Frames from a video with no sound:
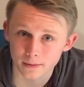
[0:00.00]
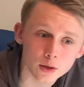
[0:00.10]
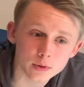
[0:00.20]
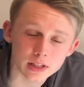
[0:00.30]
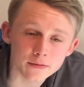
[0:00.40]

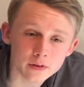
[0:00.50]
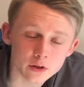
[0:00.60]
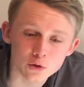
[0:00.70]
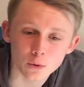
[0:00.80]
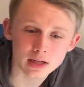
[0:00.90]
It was even
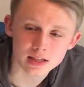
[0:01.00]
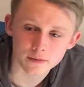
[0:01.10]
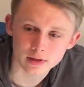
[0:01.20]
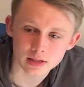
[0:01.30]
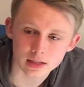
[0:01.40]
the
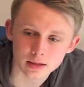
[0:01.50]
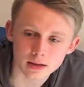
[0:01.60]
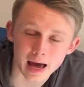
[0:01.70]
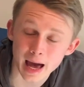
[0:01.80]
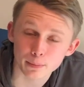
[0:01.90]

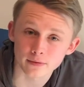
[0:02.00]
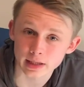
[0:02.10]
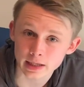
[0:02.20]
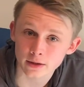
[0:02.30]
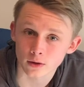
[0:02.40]
2017 App of the
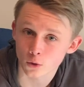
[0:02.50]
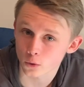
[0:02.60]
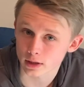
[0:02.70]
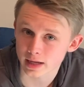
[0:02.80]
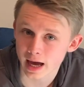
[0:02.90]
Year,
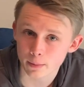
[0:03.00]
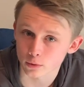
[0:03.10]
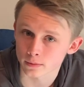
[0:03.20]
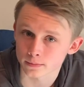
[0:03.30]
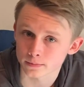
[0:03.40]
according to Apple.